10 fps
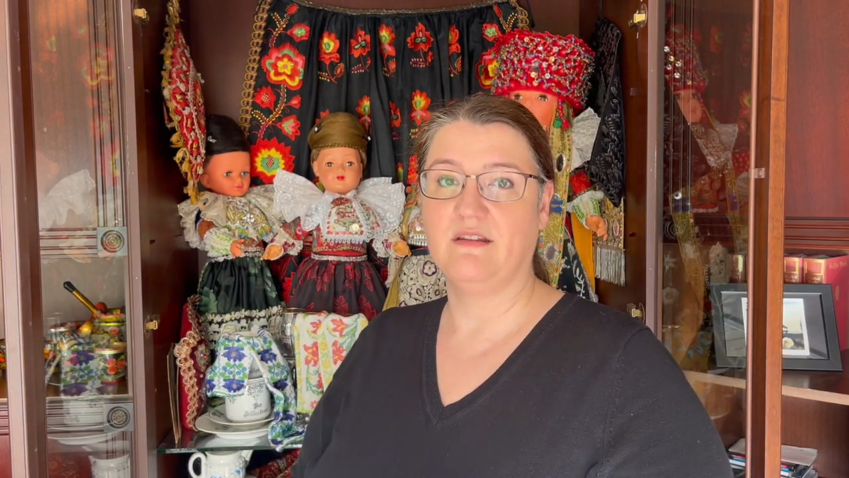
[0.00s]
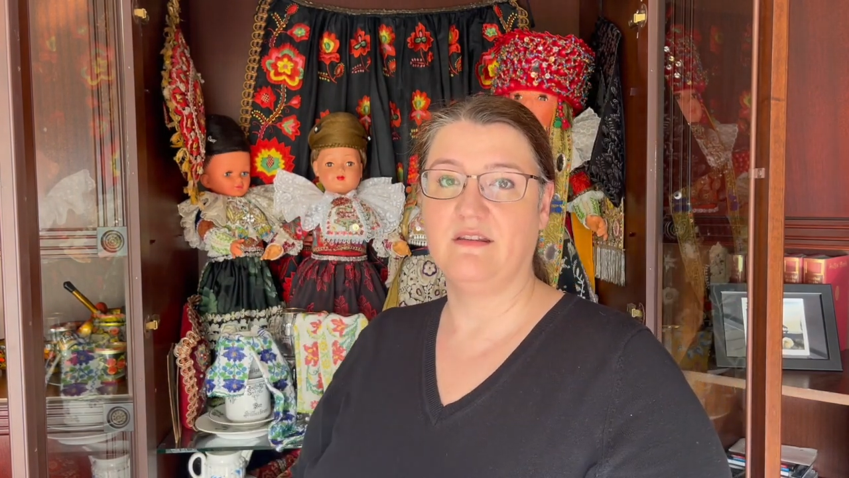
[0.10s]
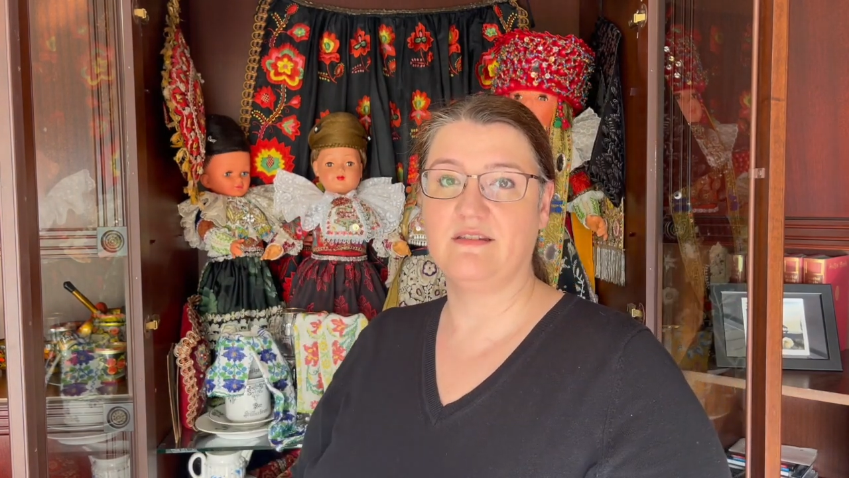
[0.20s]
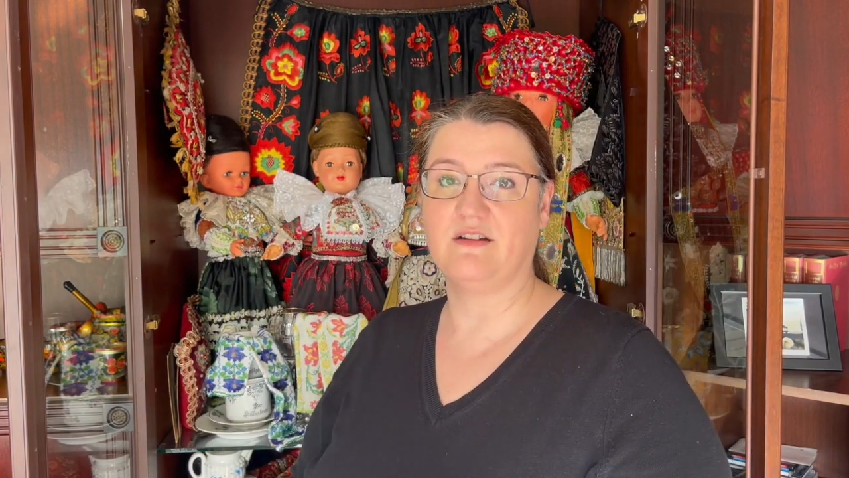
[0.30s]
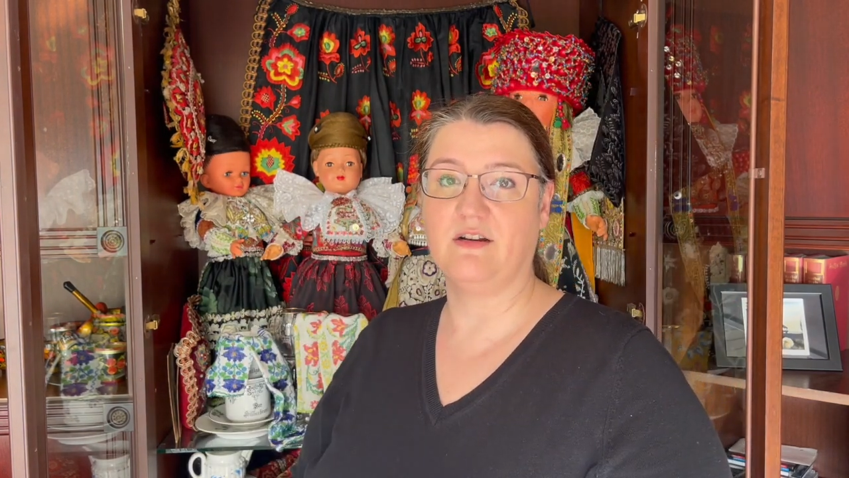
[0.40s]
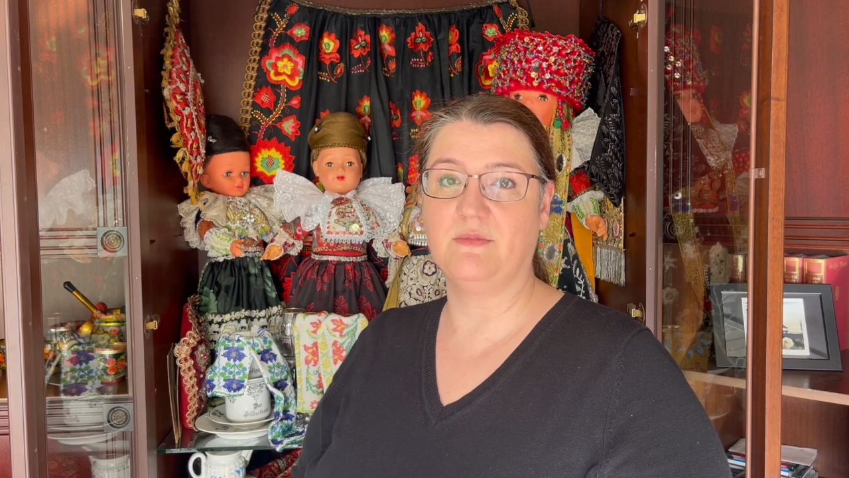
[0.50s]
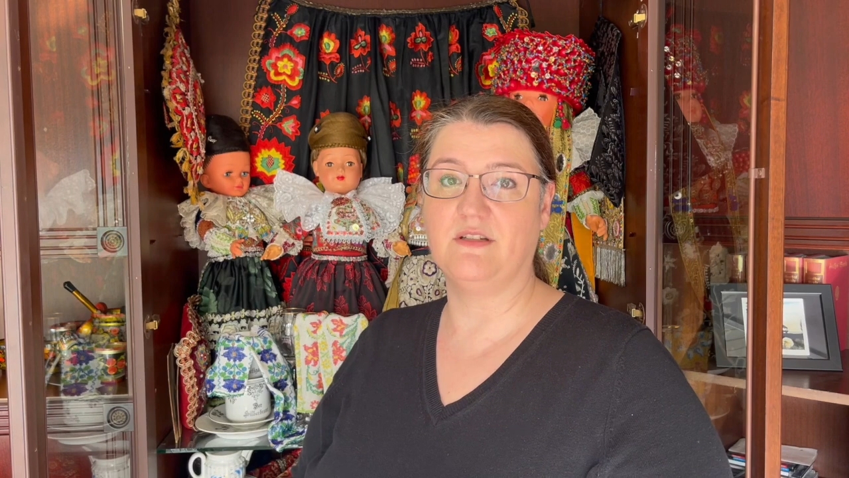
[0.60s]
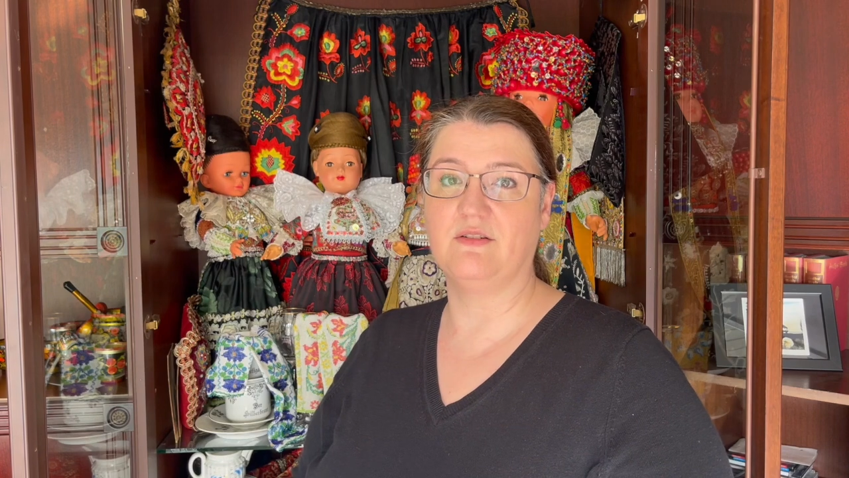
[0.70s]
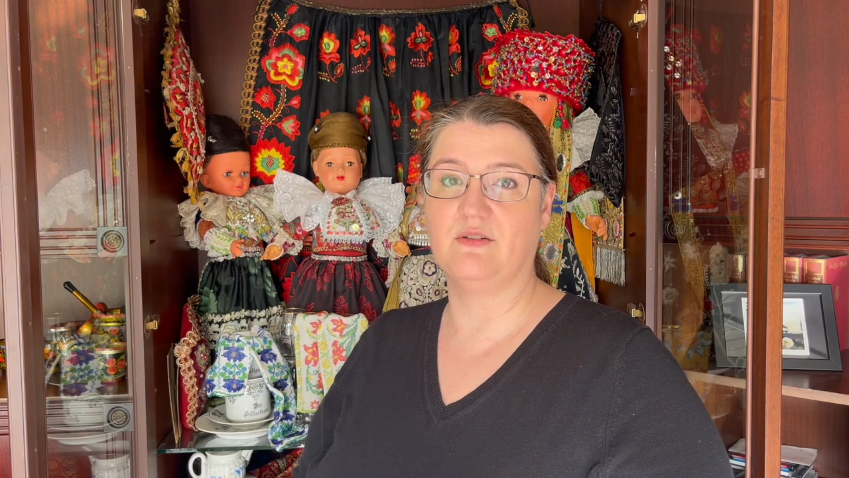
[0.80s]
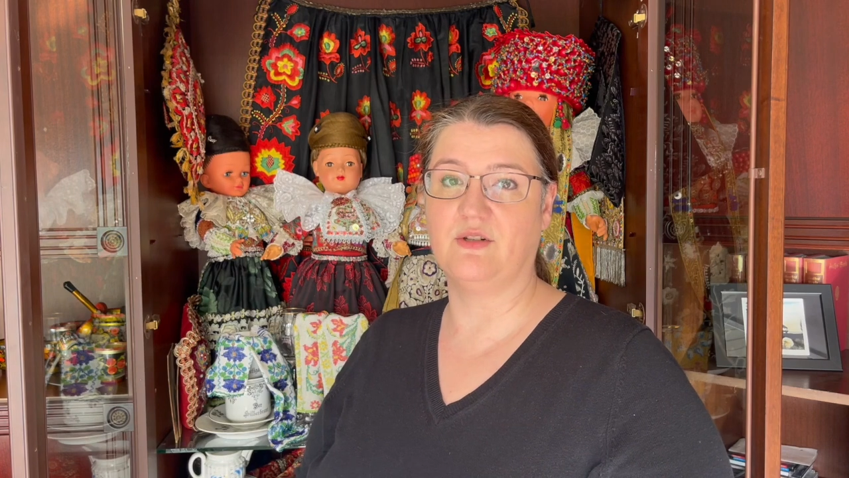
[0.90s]
this
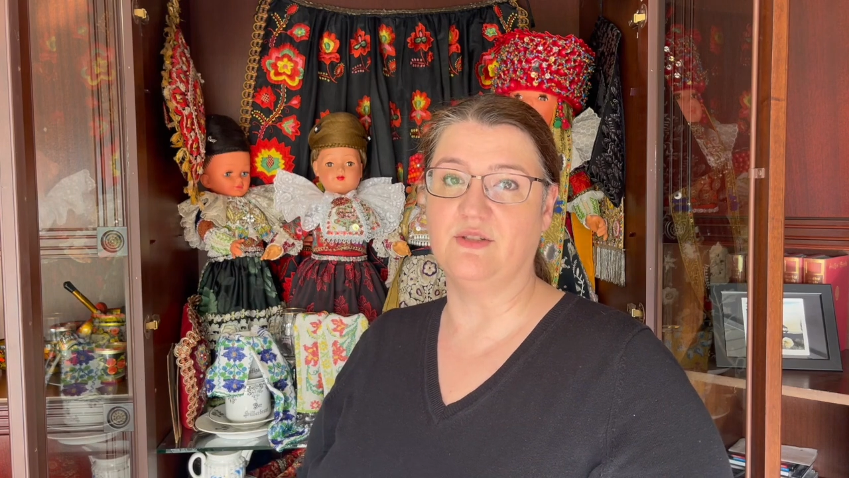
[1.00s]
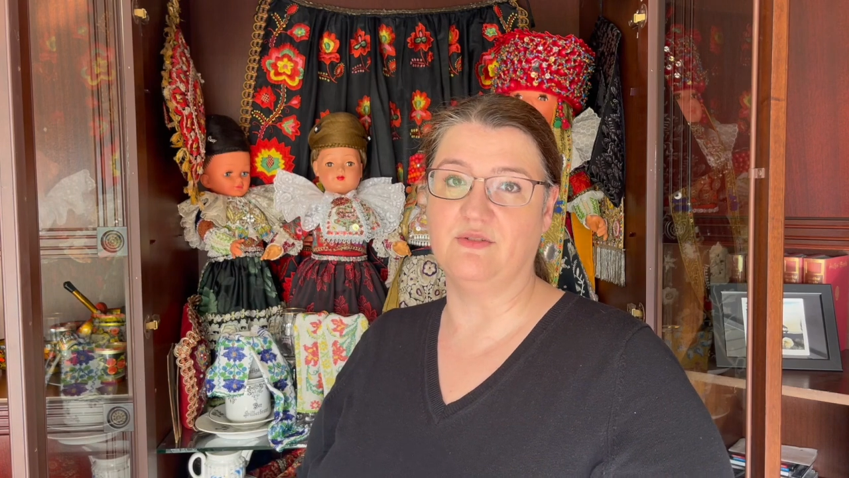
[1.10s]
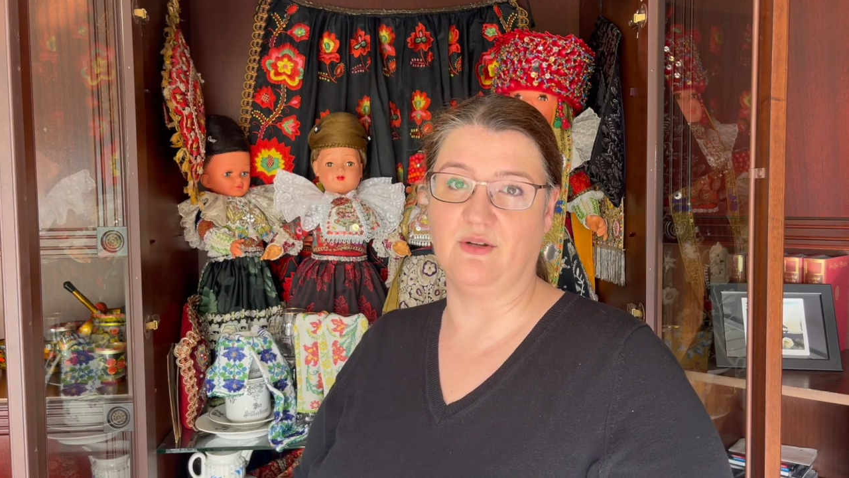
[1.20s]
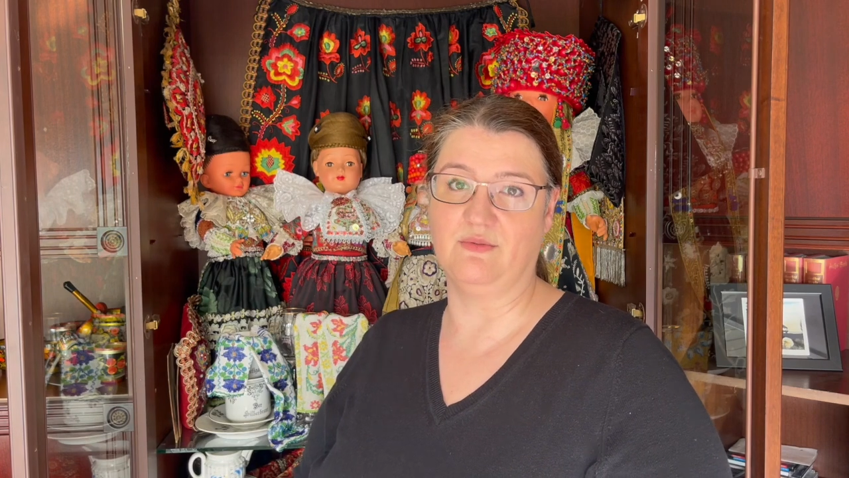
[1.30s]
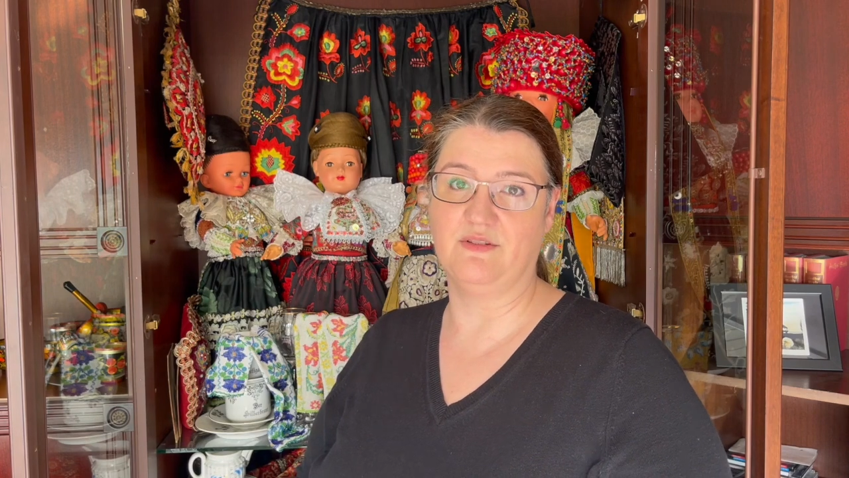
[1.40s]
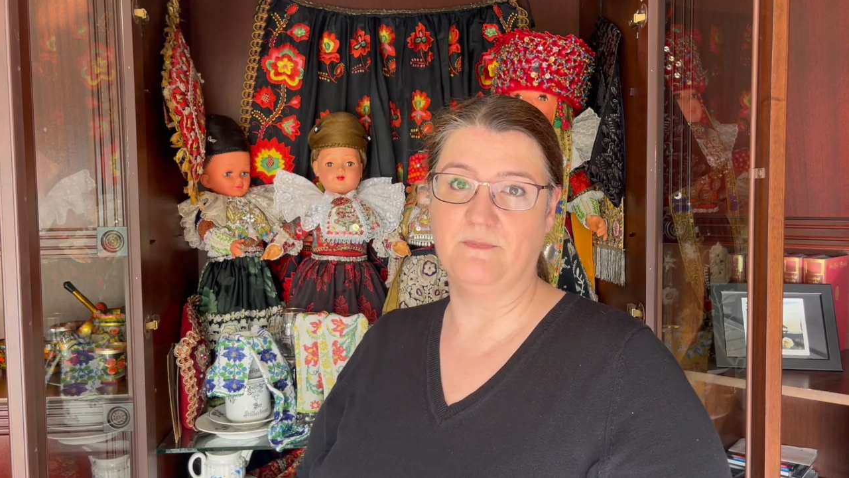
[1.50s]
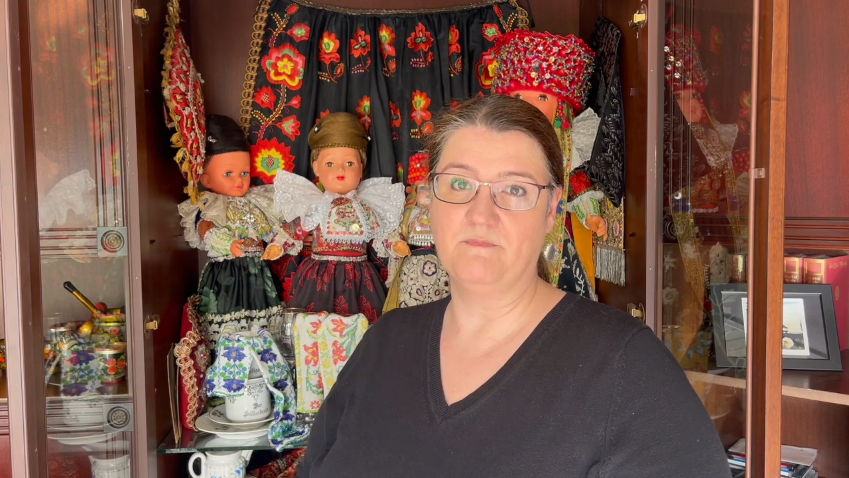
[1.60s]
garment or you don't.